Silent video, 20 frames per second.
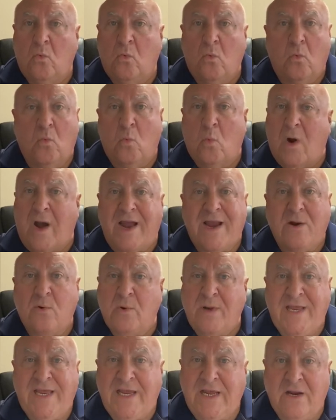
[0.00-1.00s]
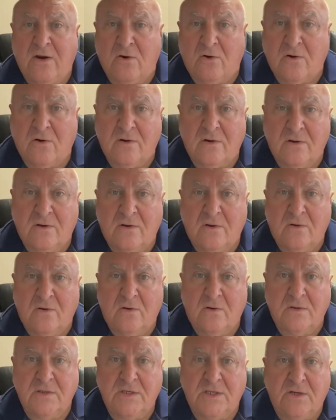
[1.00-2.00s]
why are we here?
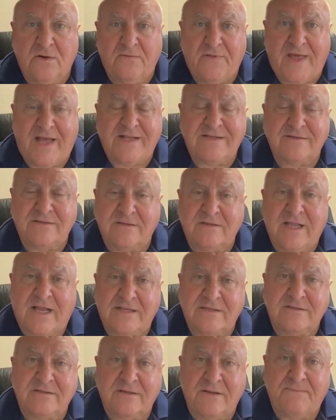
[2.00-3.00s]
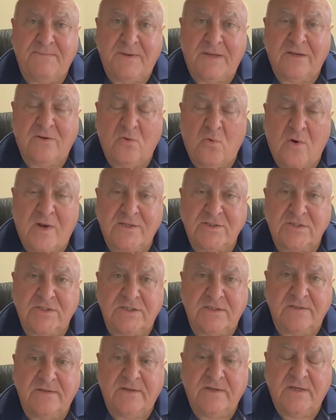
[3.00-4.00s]
That's the big
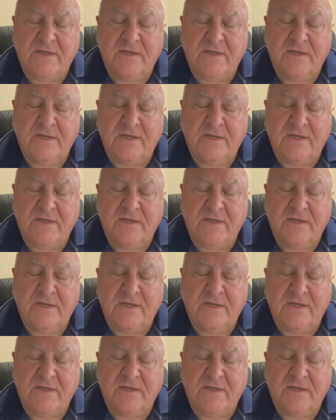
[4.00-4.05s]
question.